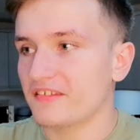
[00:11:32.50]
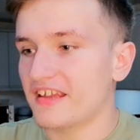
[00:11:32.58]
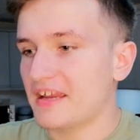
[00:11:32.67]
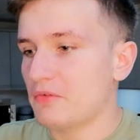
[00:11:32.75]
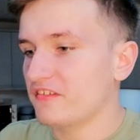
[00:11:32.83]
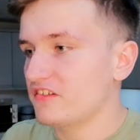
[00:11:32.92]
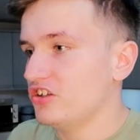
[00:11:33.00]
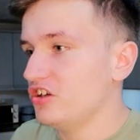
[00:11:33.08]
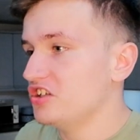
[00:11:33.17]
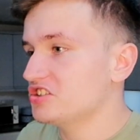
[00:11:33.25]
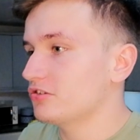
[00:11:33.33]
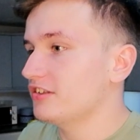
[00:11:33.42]
that it wasn't
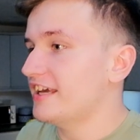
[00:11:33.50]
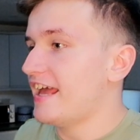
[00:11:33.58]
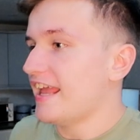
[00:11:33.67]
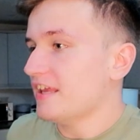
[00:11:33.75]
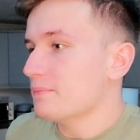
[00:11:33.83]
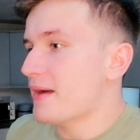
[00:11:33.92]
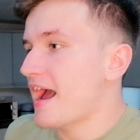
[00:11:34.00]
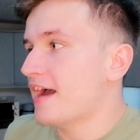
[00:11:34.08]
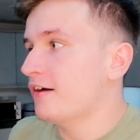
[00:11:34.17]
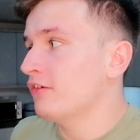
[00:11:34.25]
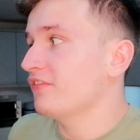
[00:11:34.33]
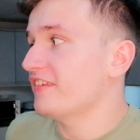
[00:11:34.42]
usual like
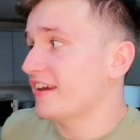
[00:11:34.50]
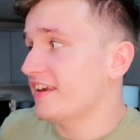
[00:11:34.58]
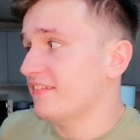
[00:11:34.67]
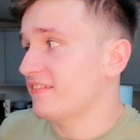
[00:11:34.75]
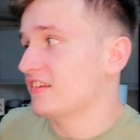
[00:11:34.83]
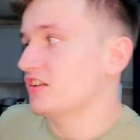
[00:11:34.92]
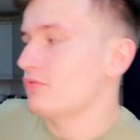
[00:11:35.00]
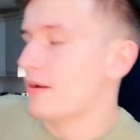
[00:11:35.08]
£8 like it's on the